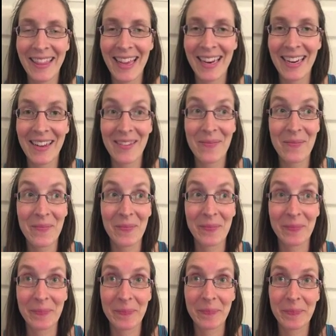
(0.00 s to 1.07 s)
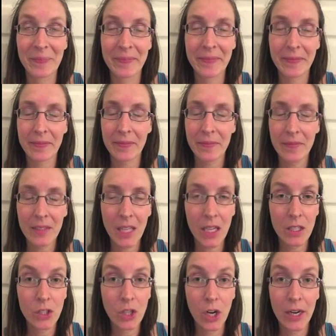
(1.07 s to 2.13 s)
then I'm
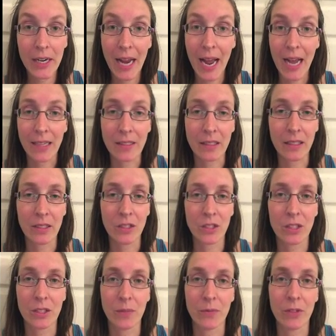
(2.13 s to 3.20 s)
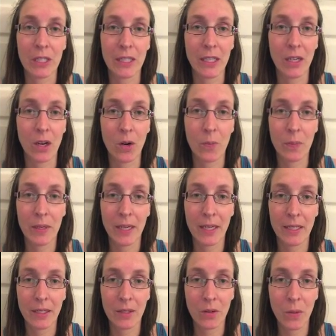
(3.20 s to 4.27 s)
started asking just some really
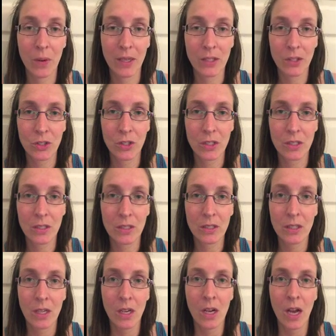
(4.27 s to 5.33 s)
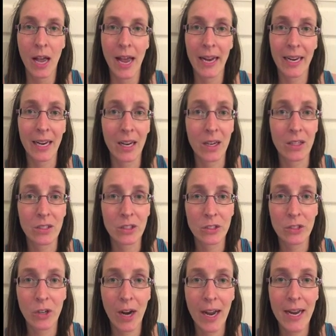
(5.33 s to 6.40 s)
open-ended questions and I
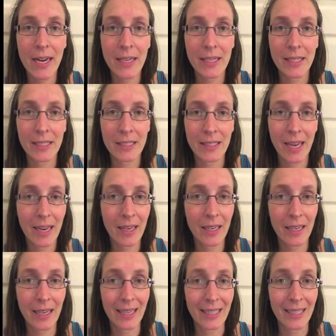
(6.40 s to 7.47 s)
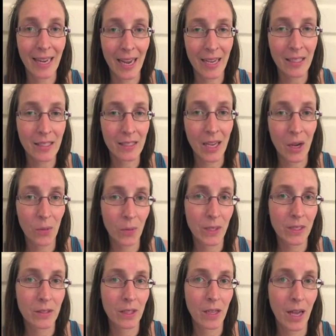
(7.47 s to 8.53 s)
tried taking a guess at
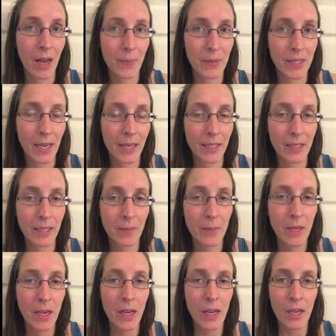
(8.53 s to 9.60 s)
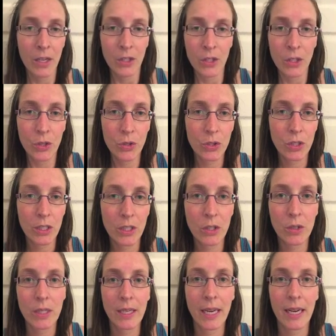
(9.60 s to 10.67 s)
what's upsetting them. Usually
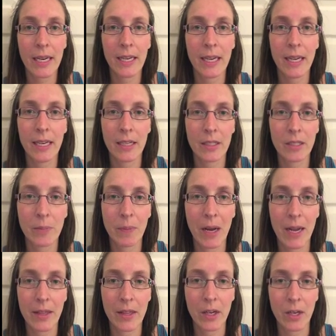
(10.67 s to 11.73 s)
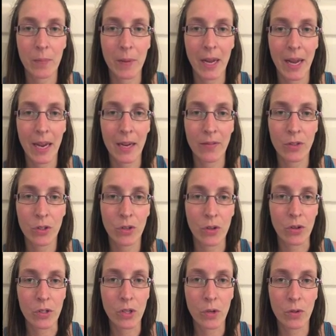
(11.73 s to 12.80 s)
you can get a hint by their behavior or
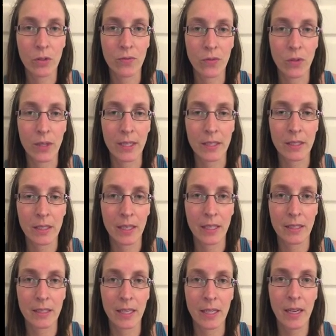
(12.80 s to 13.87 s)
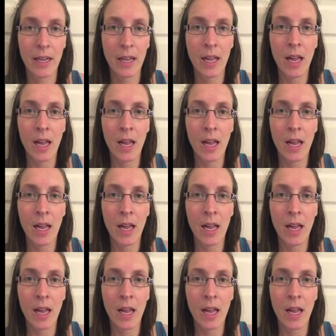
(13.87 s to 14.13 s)
their tone of voice. And I said,